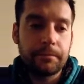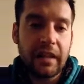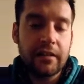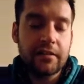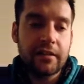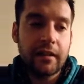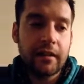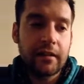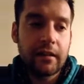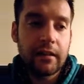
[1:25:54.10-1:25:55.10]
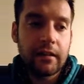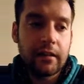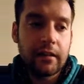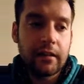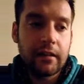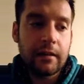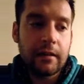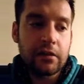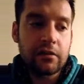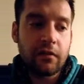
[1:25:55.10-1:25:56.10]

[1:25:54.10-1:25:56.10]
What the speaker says: how do you say? It makes you